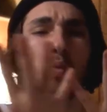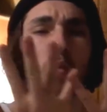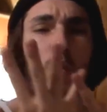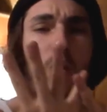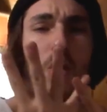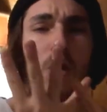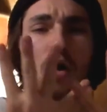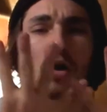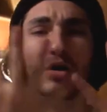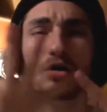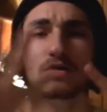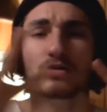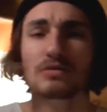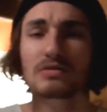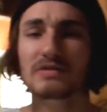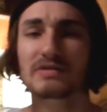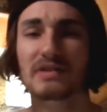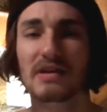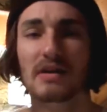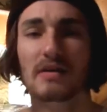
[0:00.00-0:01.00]

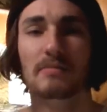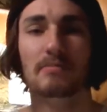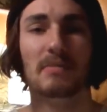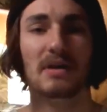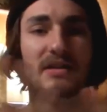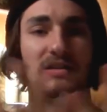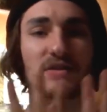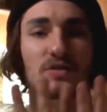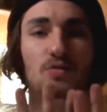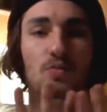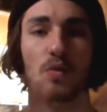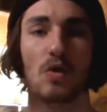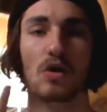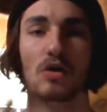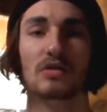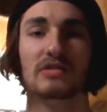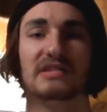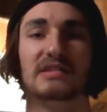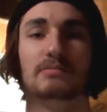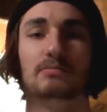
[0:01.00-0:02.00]
Walls, make these
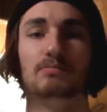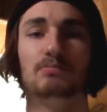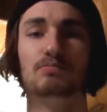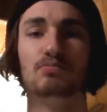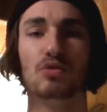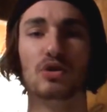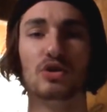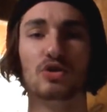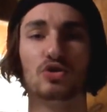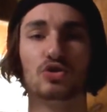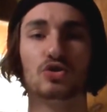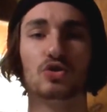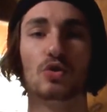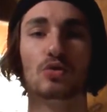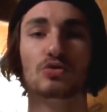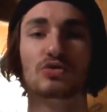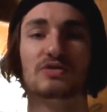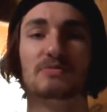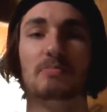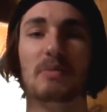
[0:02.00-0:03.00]
walls and bring your
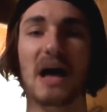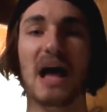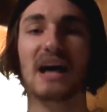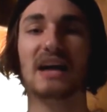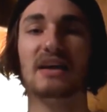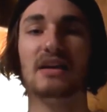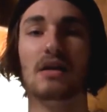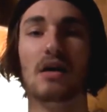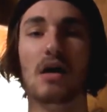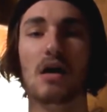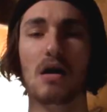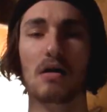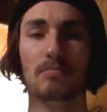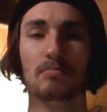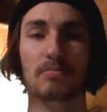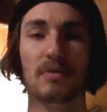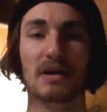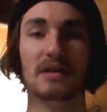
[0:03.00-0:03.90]
shoulders back and up